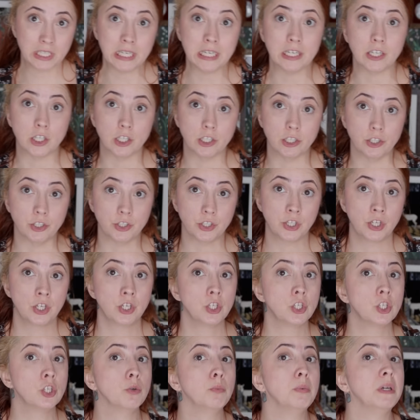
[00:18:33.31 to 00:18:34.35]
tiers
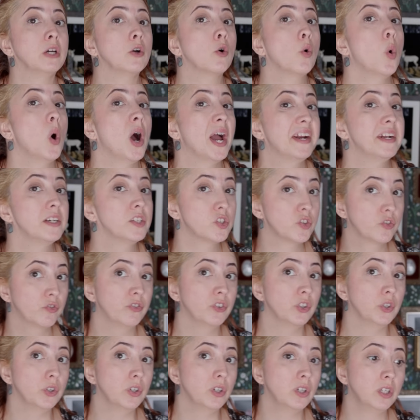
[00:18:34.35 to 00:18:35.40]
to be quite as
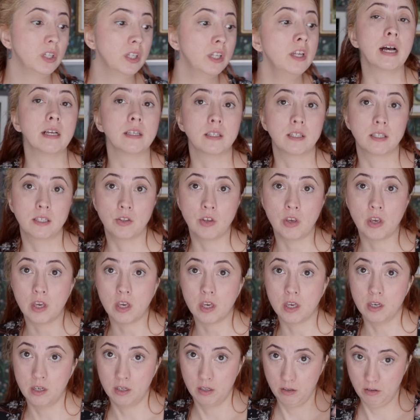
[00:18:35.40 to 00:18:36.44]
full as
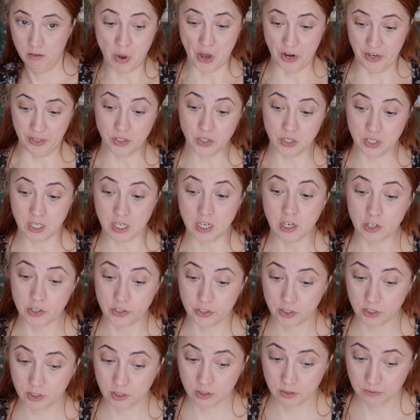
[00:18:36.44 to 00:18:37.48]
the bodice
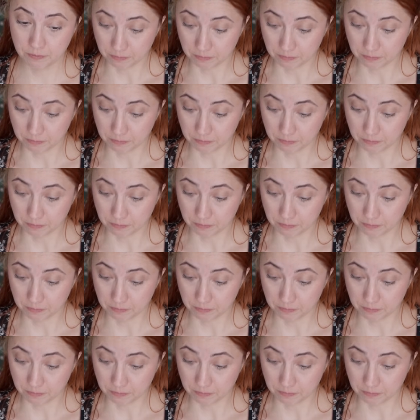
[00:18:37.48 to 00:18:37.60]
tiers.